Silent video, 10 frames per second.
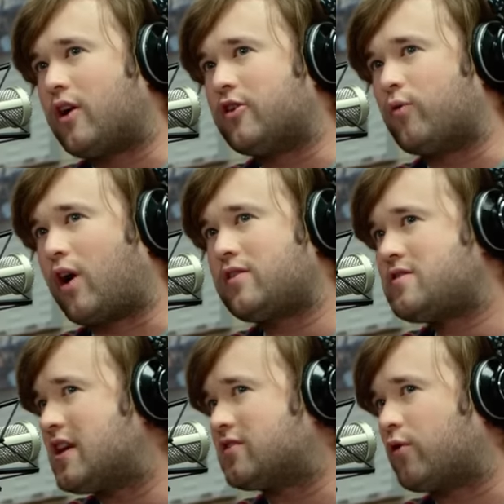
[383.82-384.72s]
Teddy
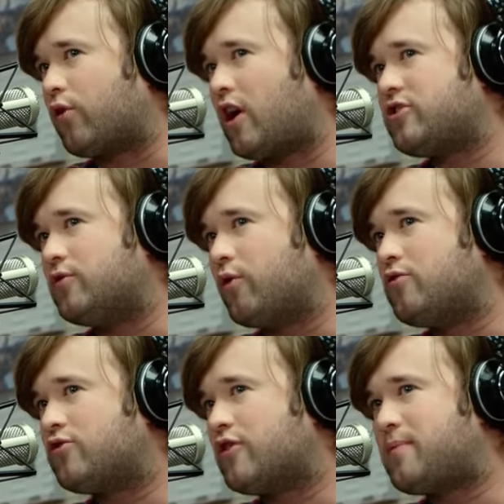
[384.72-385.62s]
disclosed that he would be
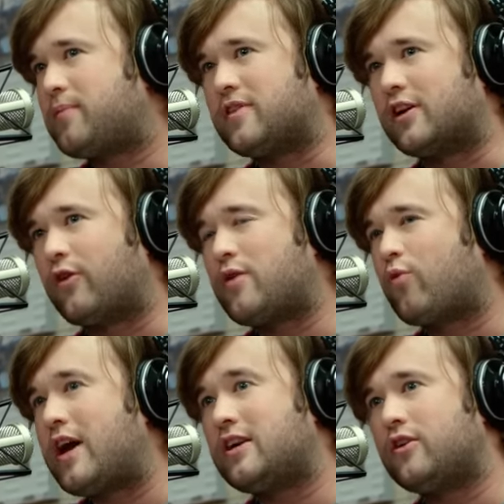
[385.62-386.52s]
taking Ali to the Getty because
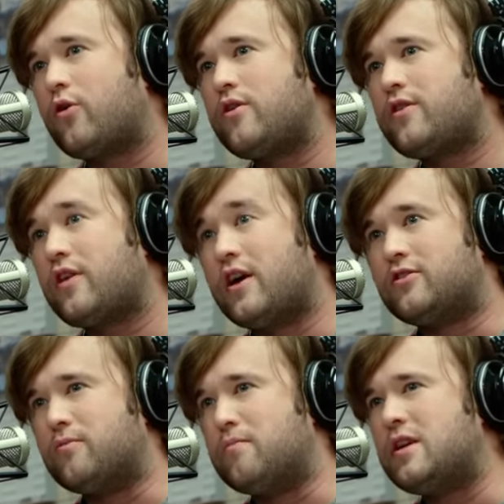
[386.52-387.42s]
Wallace is
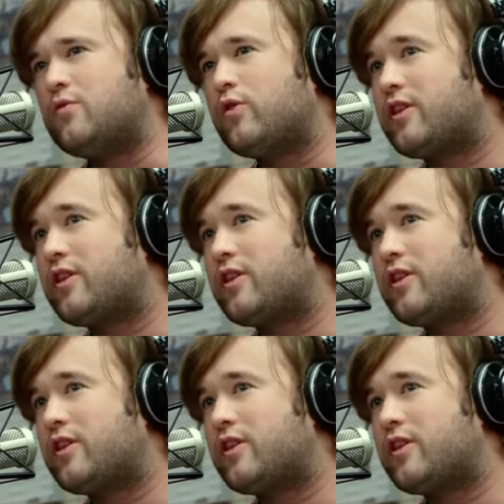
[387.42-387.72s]
disinterested in art.